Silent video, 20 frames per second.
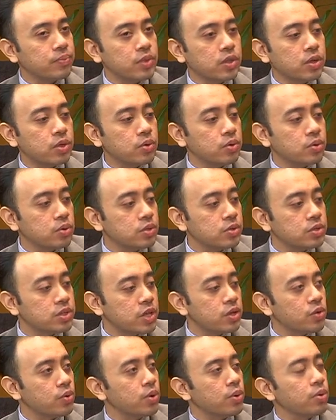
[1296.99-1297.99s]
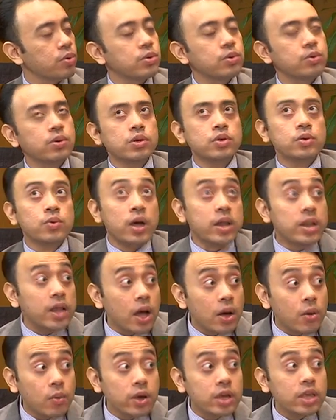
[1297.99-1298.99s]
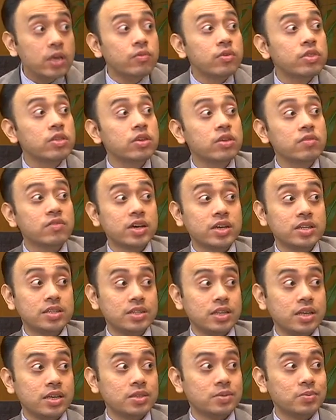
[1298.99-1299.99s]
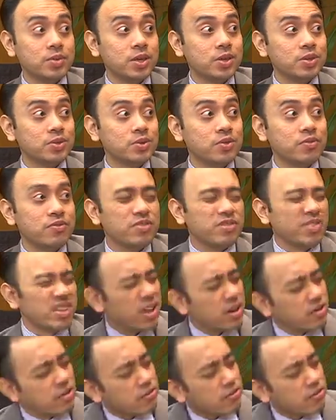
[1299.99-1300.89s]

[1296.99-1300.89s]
You say you are now working with universities because you're kind